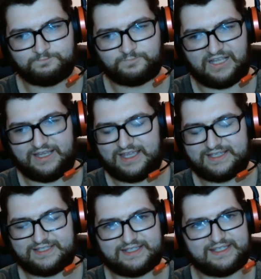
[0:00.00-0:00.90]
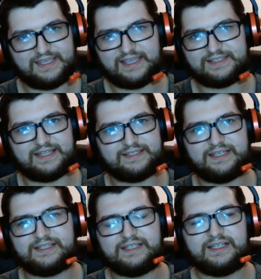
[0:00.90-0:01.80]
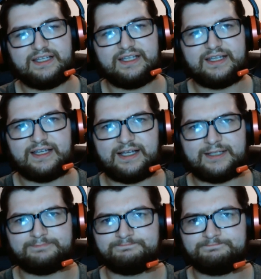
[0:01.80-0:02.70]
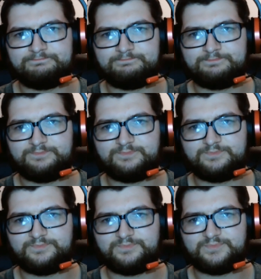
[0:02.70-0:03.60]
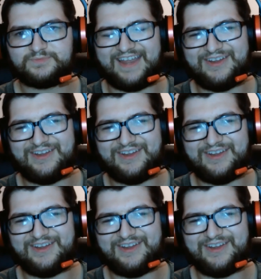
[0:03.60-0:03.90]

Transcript: I guess that's it. I